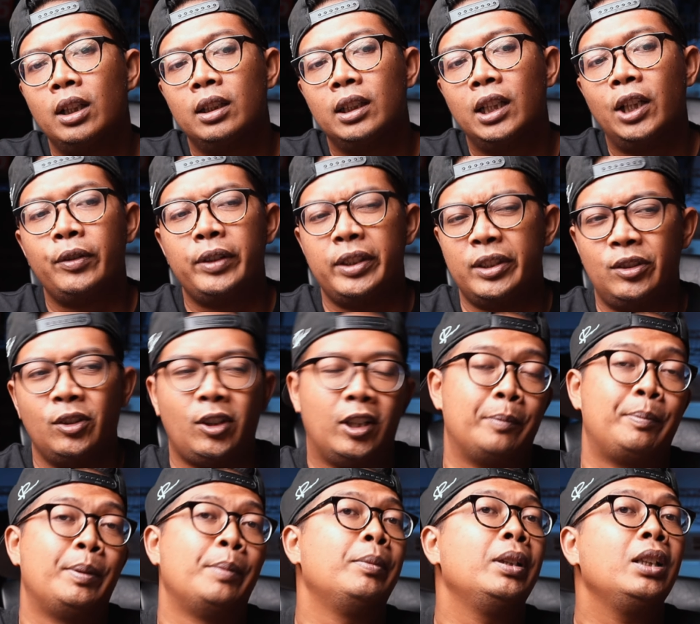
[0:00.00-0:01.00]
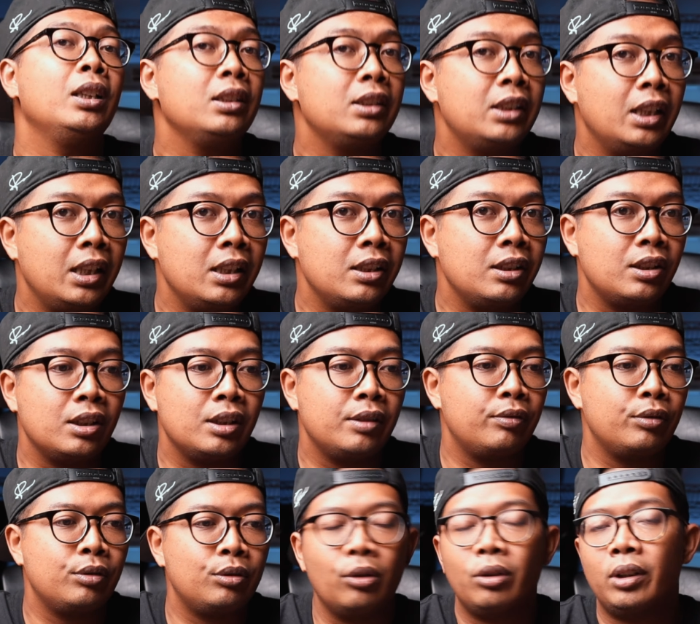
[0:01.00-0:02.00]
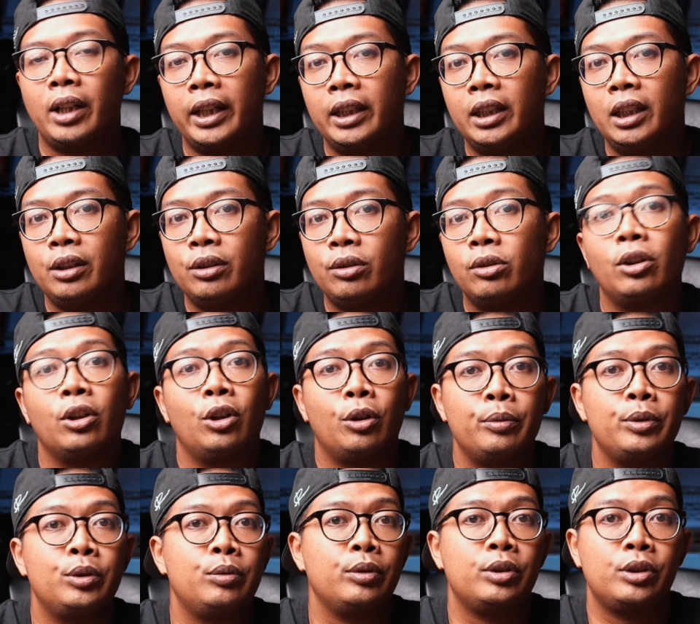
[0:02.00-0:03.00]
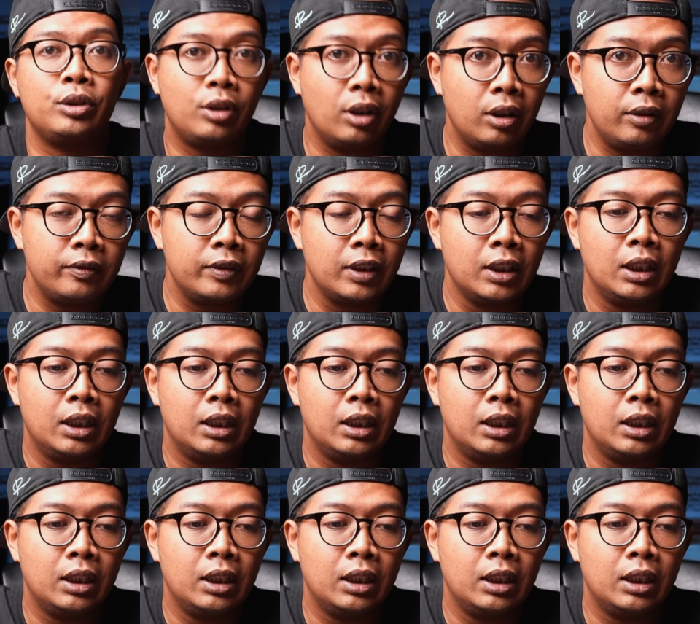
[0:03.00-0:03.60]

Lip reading: Now it's not a permanent change. If you don't like it, you can always switch it off.